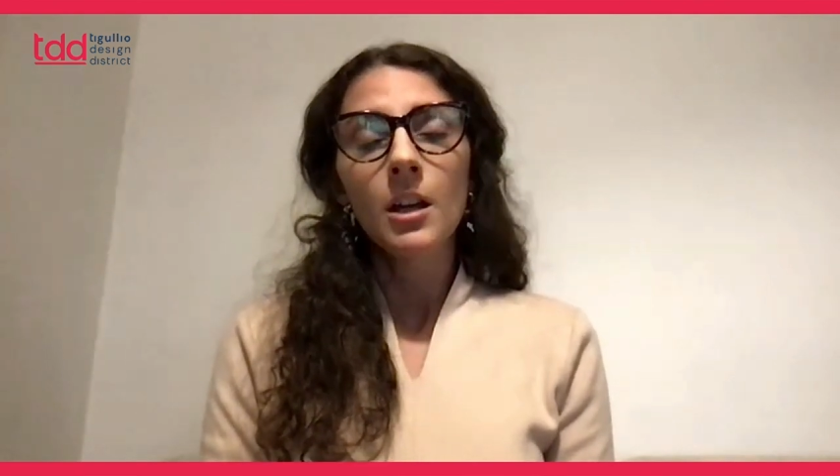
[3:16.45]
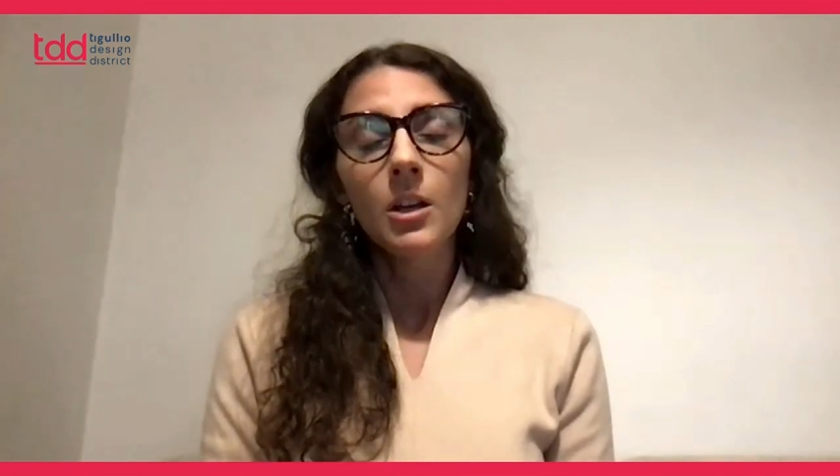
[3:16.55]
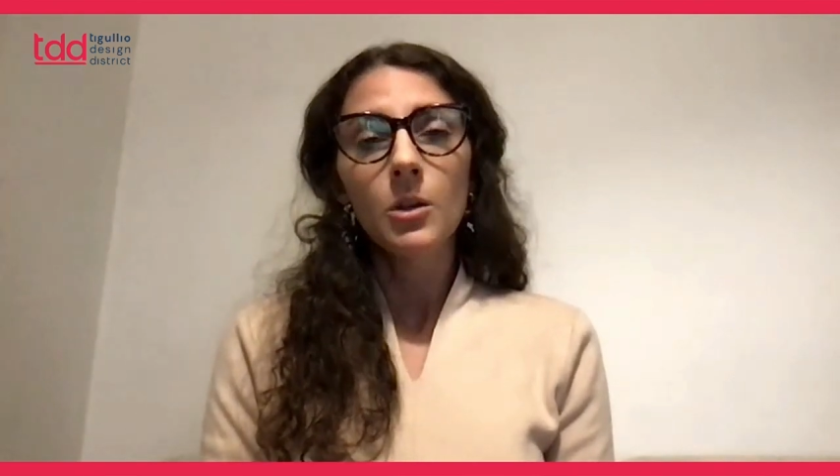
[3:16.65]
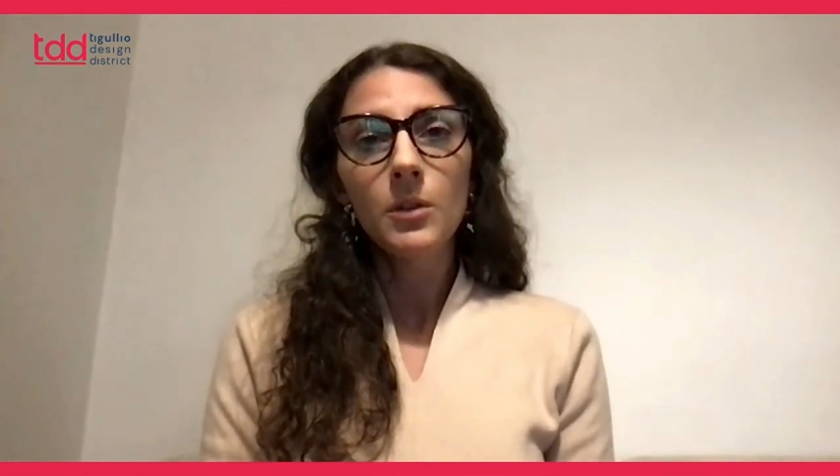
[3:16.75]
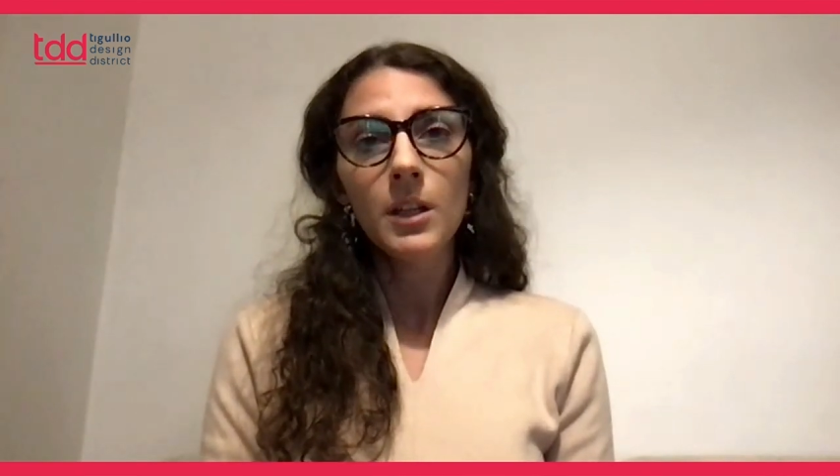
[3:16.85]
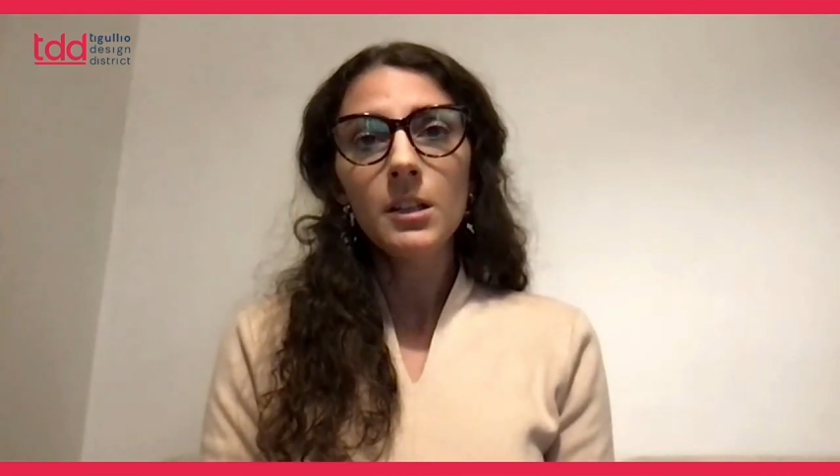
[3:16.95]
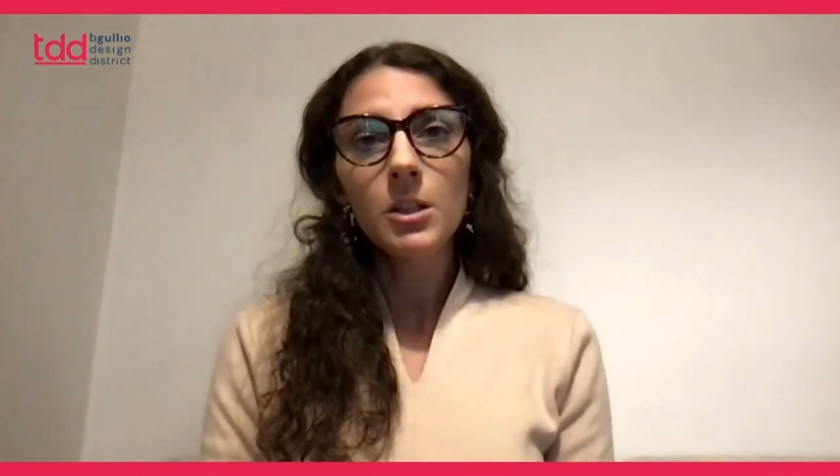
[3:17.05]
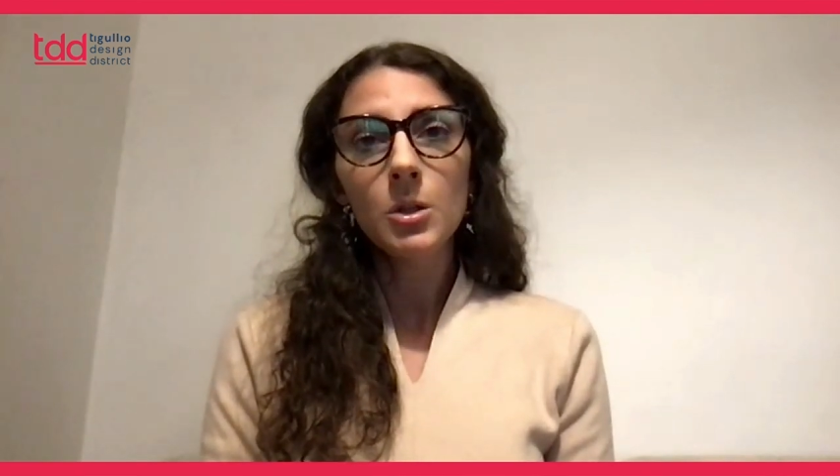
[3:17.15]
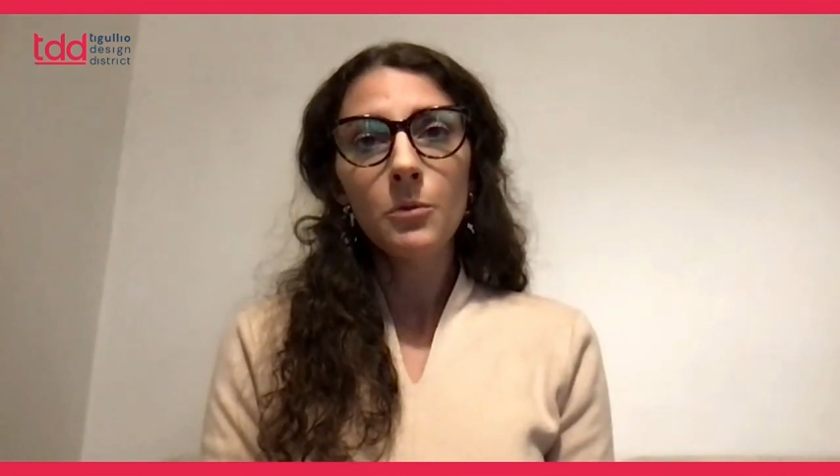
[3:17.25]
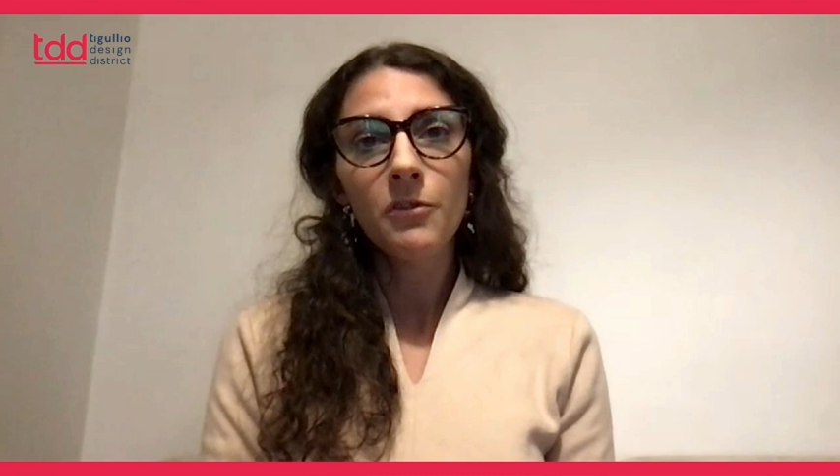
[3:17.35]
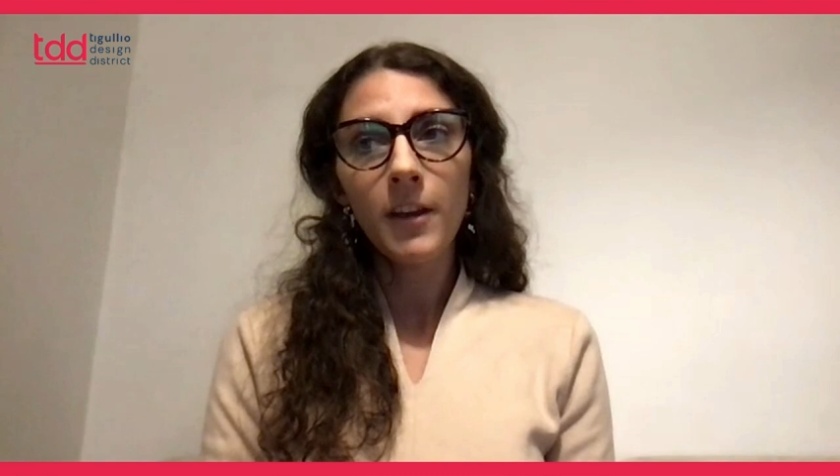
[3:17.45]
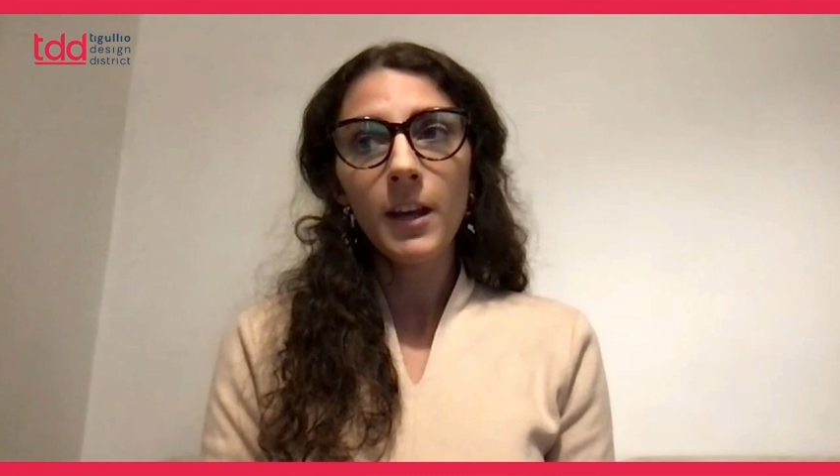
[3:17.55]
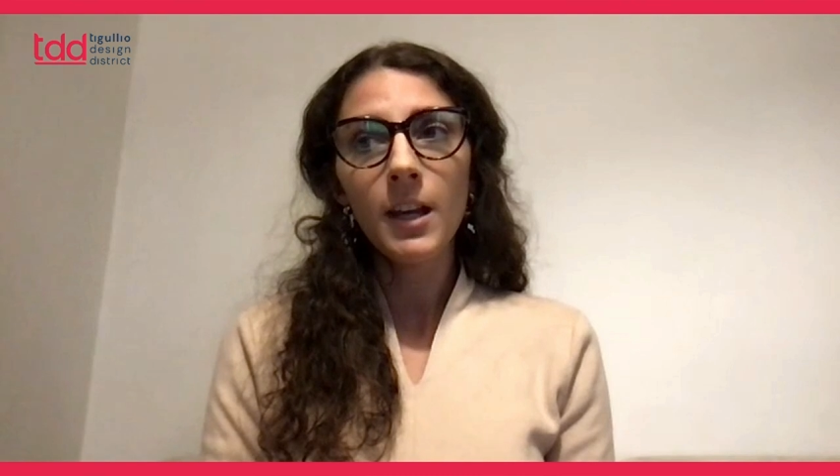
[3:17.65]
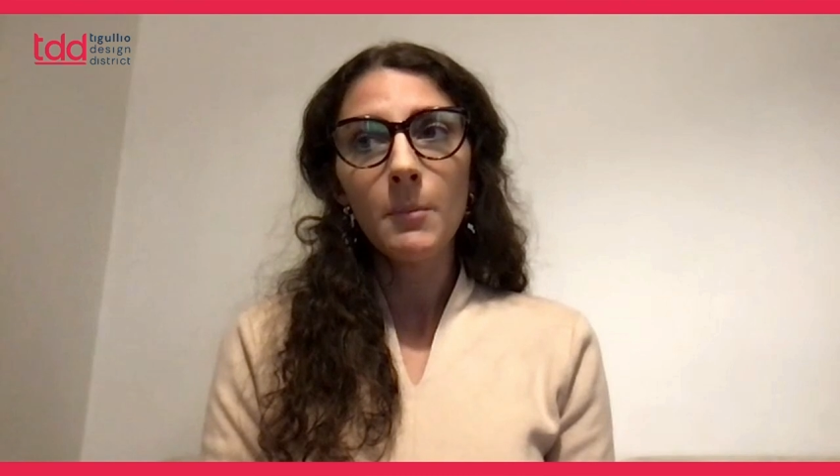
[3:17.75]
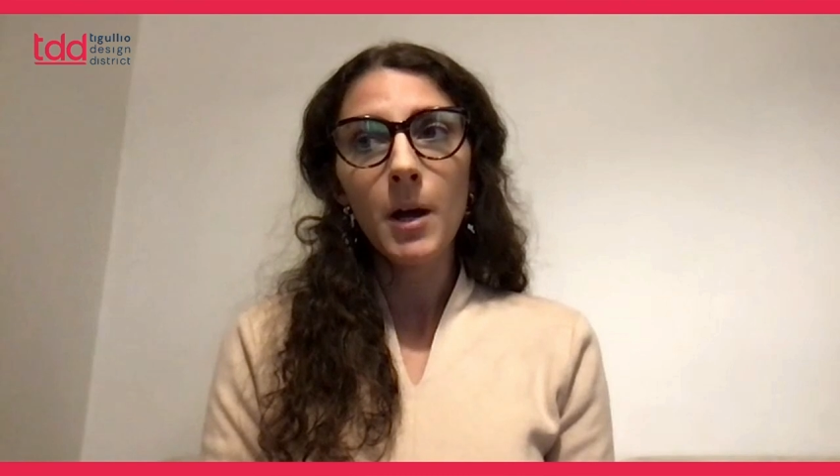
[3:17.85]
you need to
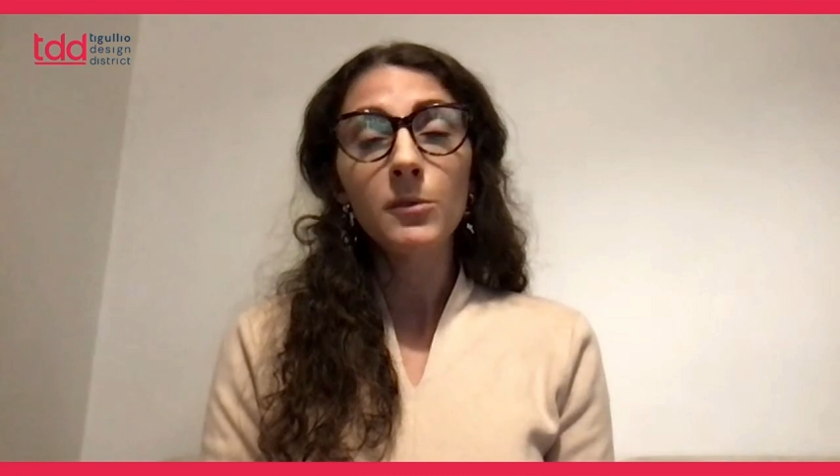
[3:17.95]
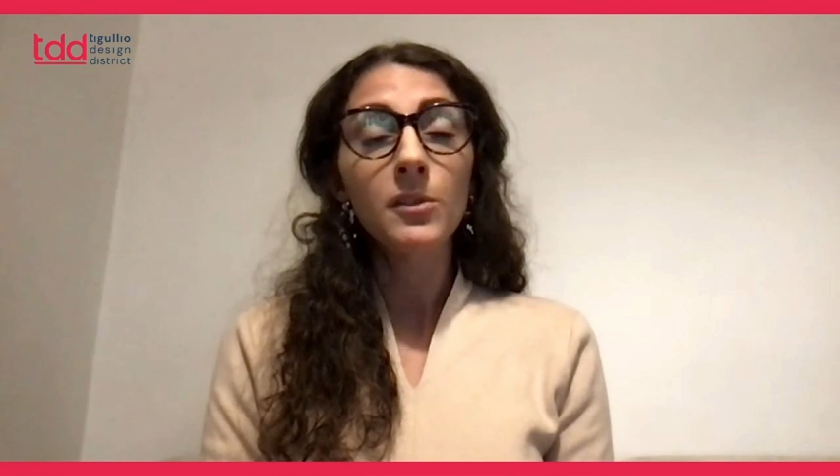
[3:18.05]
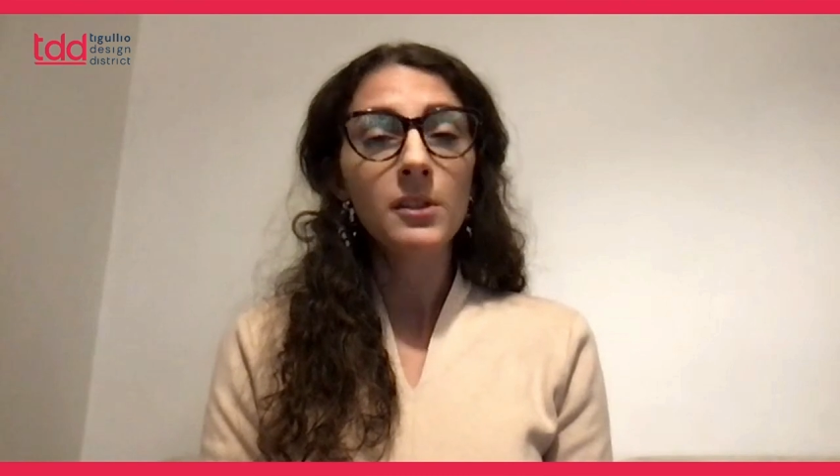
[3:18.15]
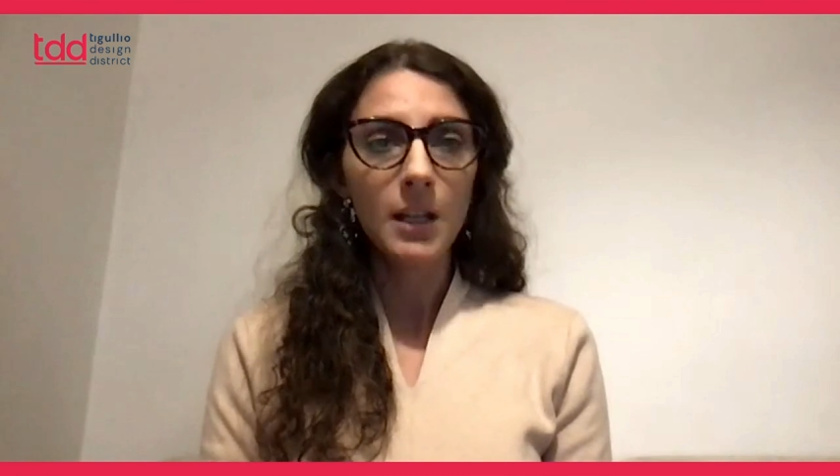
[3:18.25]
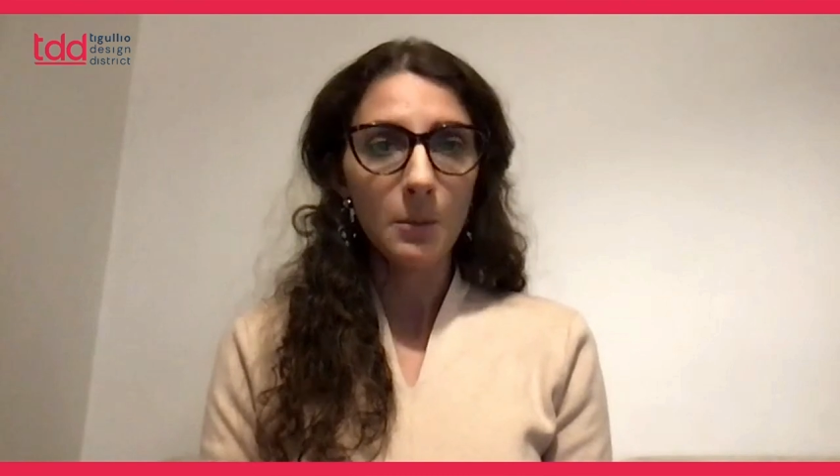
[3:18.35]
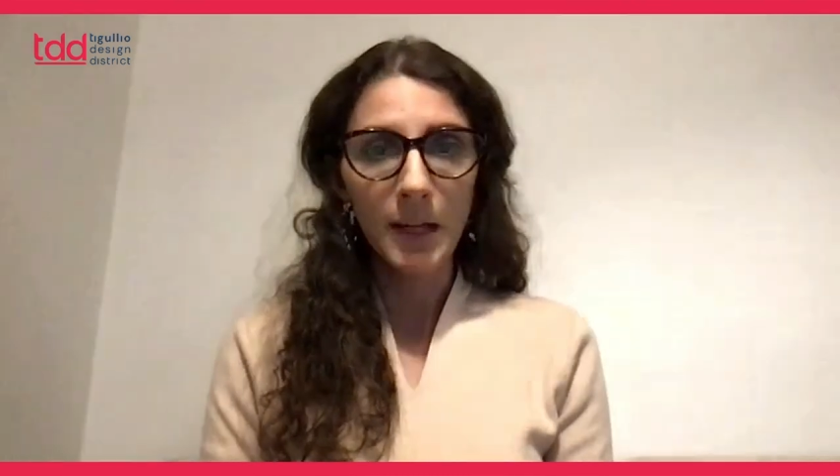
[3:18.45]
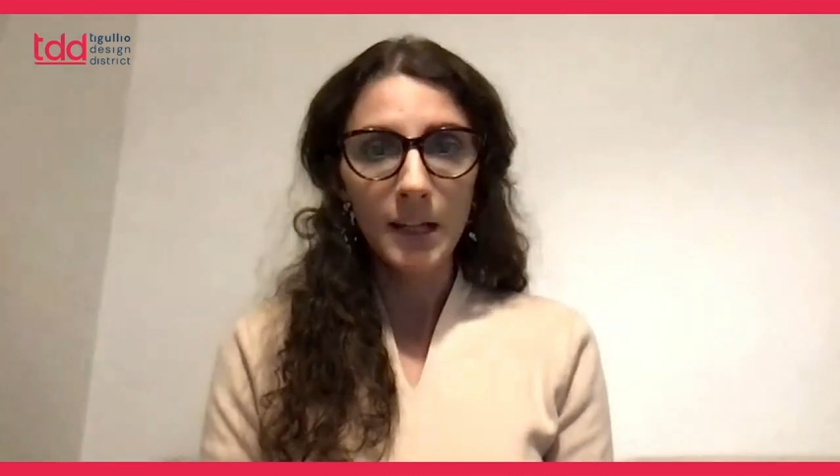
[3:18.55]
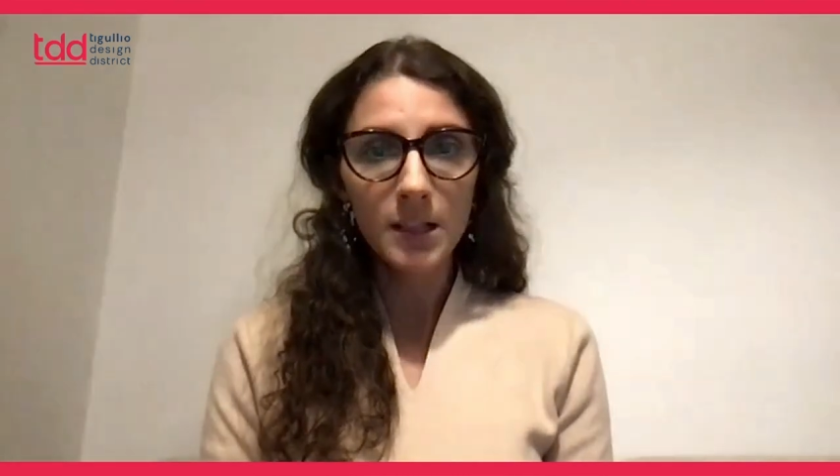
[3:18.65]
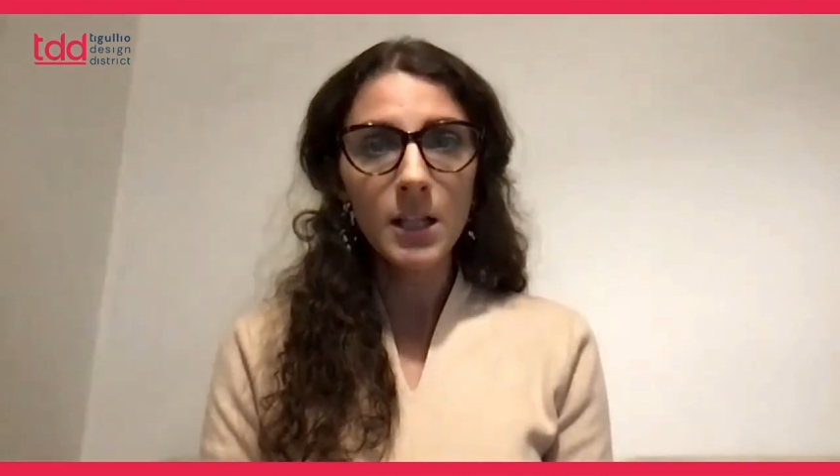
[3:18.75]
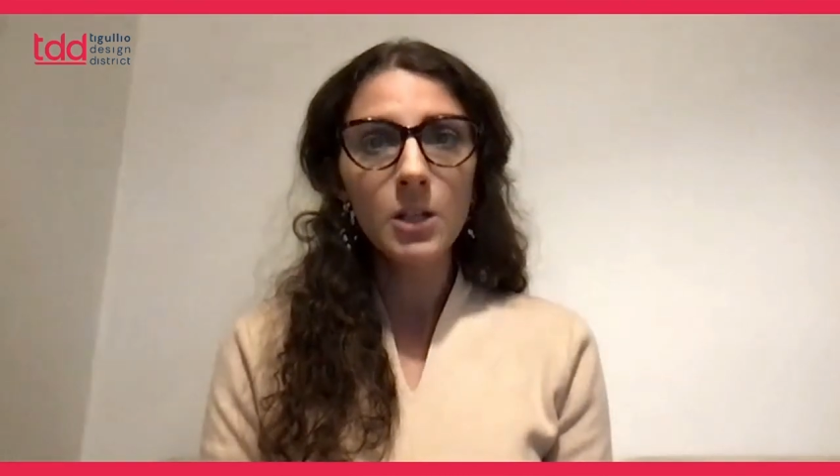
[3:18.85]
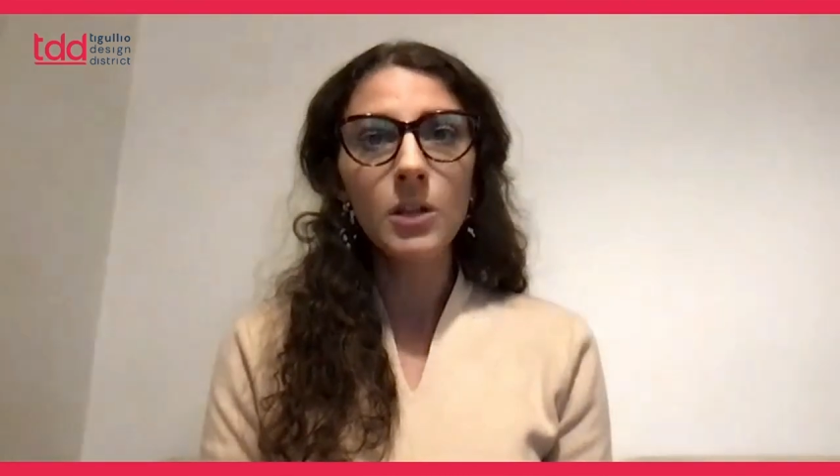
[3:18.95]
think about sustainability.